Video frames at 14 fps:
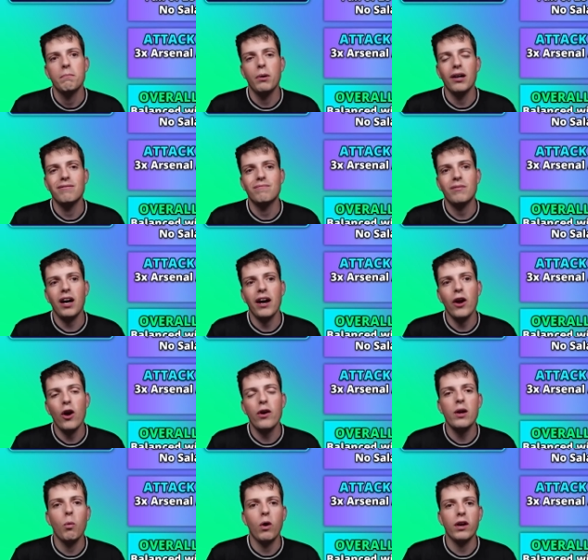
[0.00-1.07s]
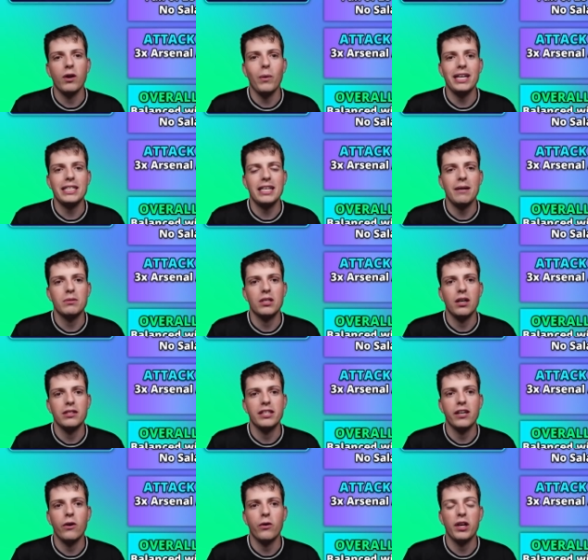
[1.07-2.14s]
but I only want a West Ham
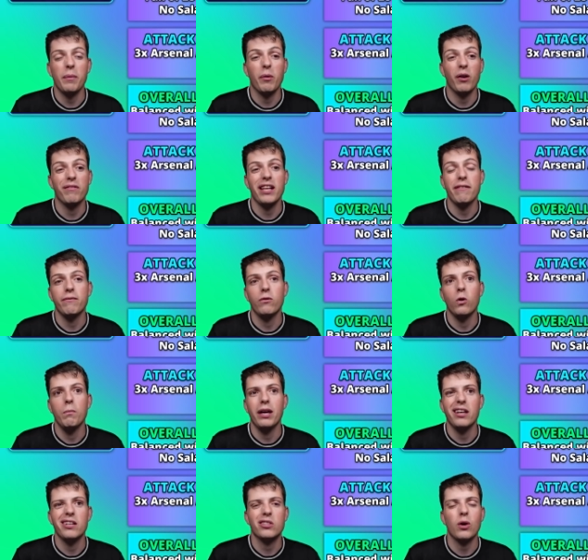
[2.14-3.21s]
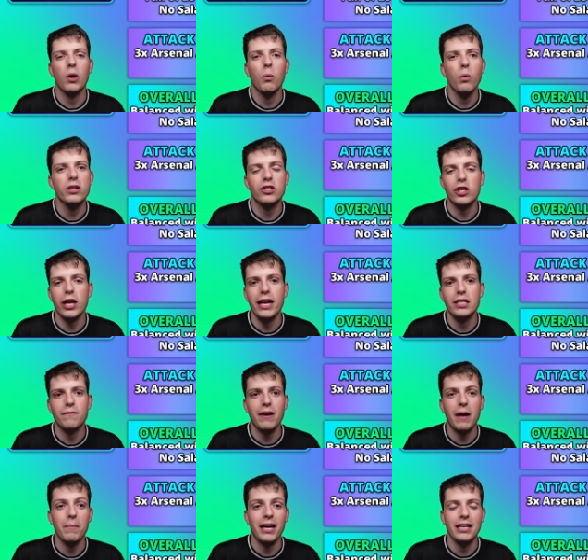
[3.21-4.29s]
starting goalkeeper if they're 4 million. So I would change
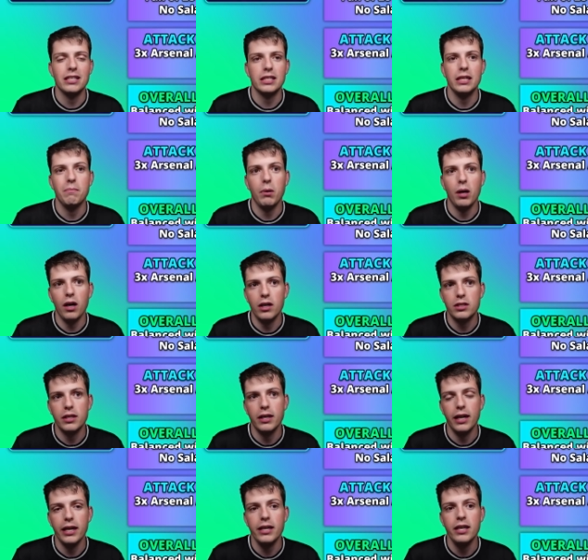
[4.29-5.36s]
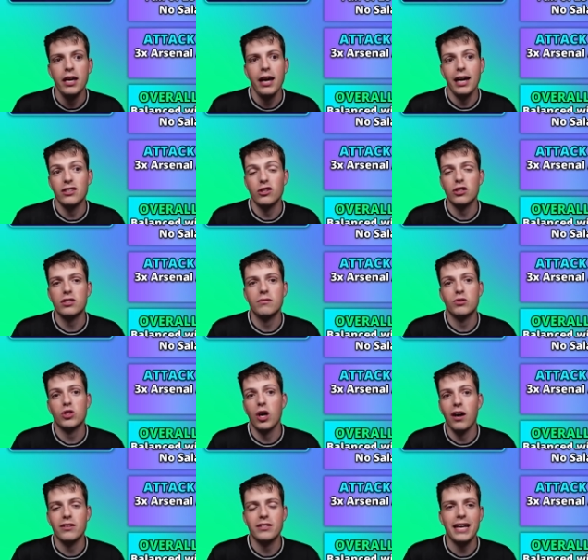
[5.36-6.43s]
Fabianski personally and just
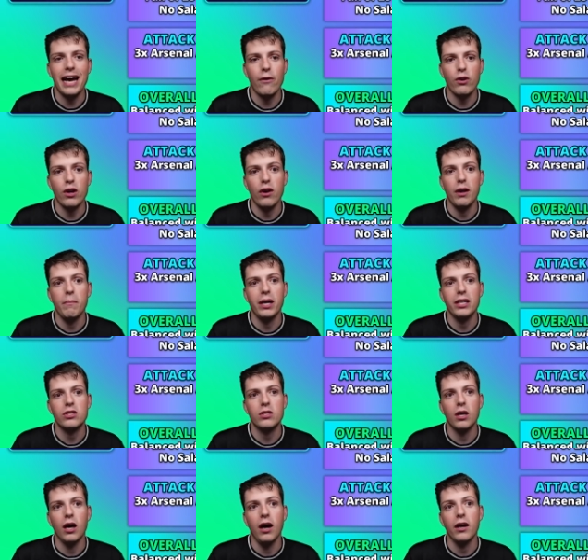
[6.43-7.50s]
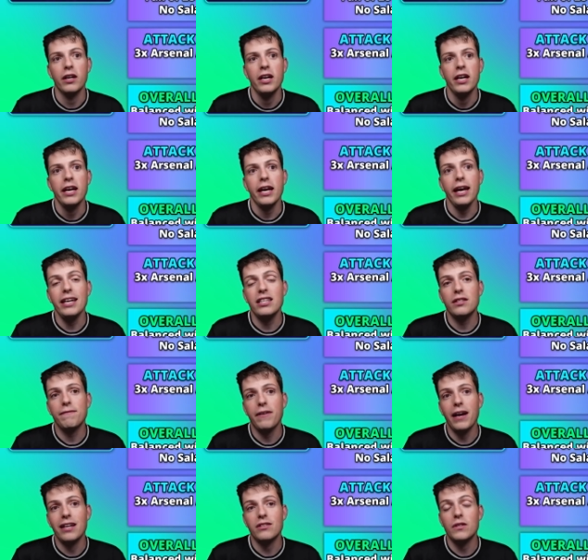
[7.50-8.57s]
chance that Areola might start. In
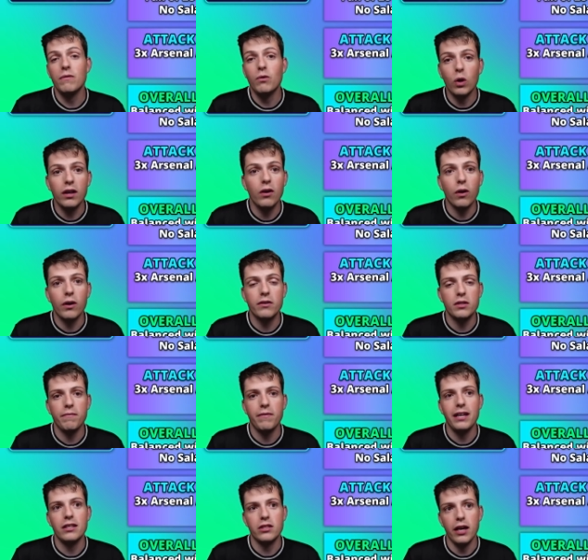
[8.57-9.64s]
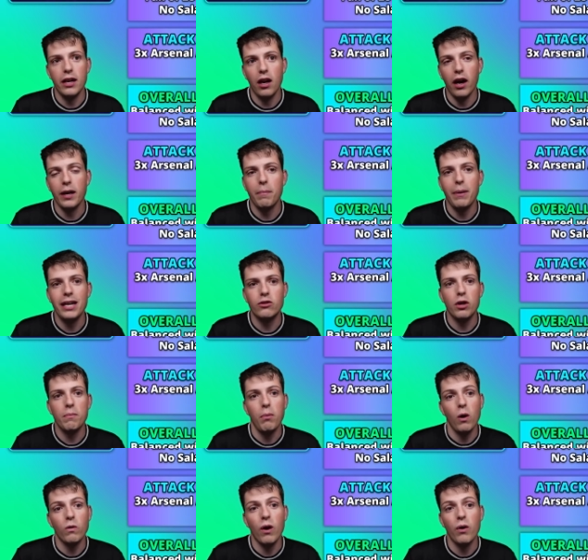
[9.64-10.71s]
defence, you've got a lot of defenders I like. Pedro
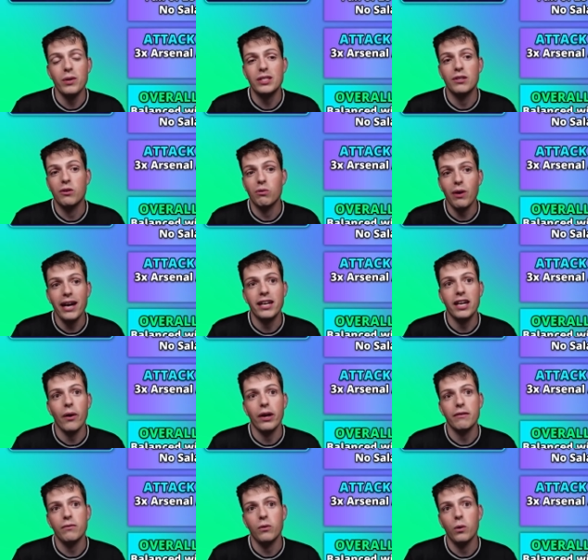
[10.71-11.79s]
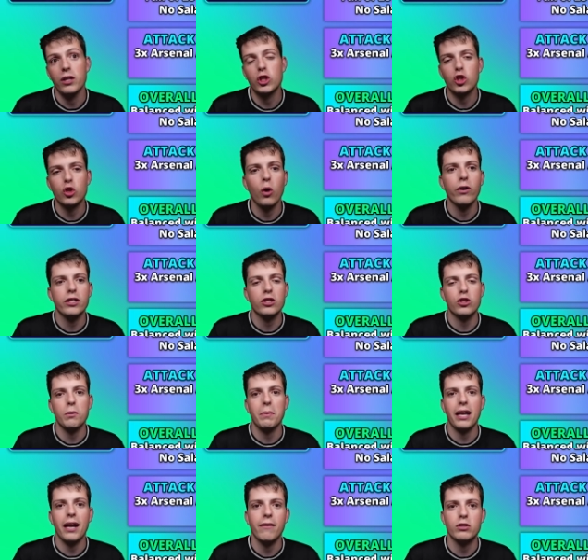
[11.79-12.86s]
Porro is great going forward. Shaw and
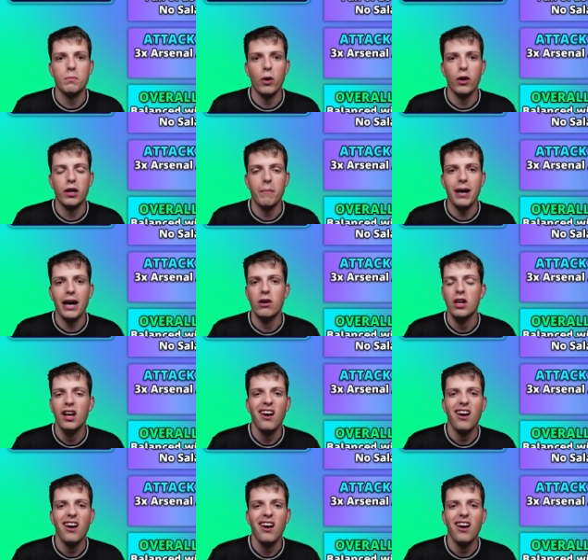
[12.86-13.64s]
Estupiñán I've spoken about